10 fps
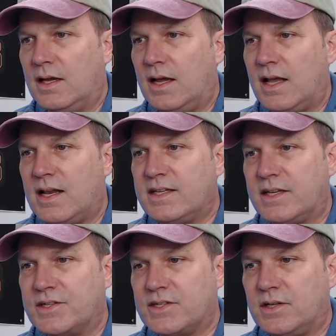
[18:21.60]
Allied
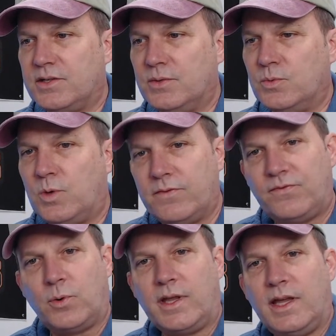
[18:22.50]
can sell you one
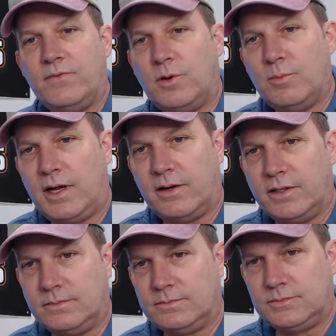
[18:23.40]
48 volt battery,
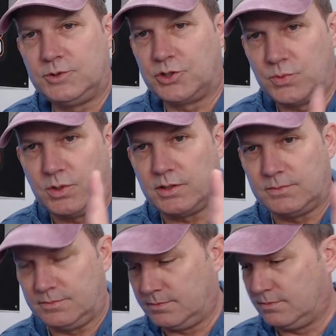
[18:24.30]
just one.
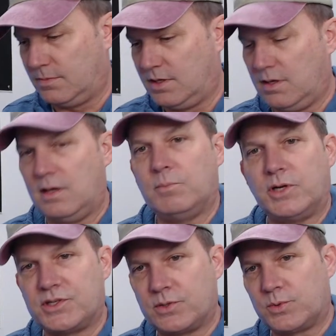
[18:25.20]
But
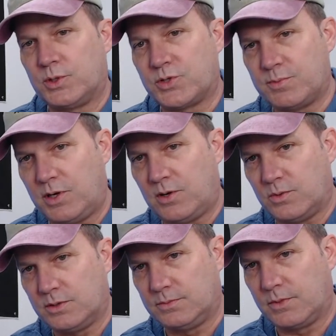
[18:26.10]
it's a real small
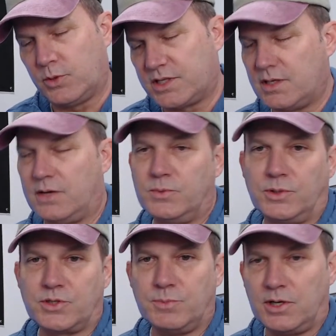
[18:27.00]
one. Well, it's not
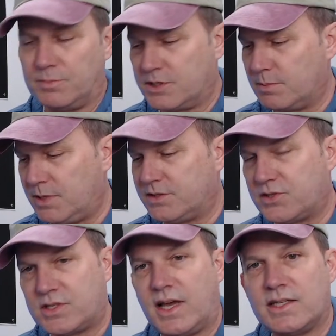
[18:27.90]
real small, but it's about the
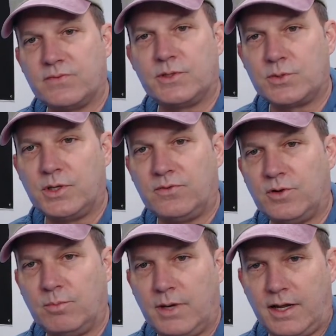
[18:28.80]
size of a 12
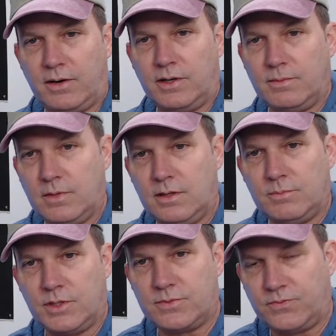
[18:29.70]
volt battery,
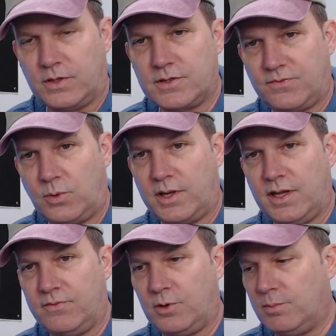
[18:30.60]
but it's a
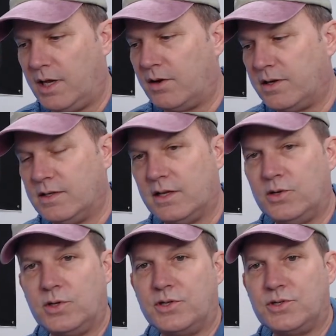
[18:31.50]
48 volt battery. Now,
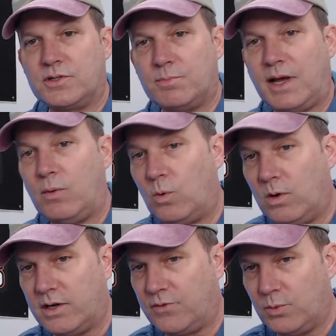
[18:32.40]
you could just buy
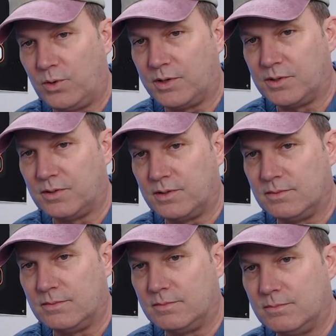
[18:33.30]
one if you wanted to,
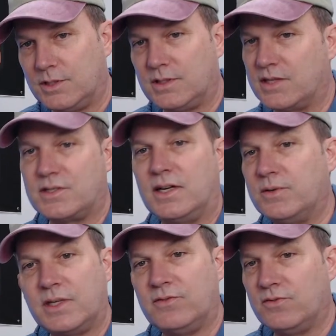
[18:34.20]
but that's not
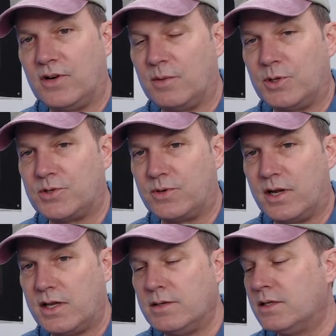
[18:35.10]
gonna give you very much
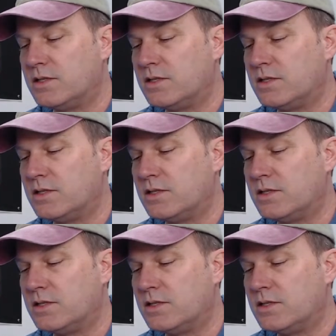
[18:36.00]
range.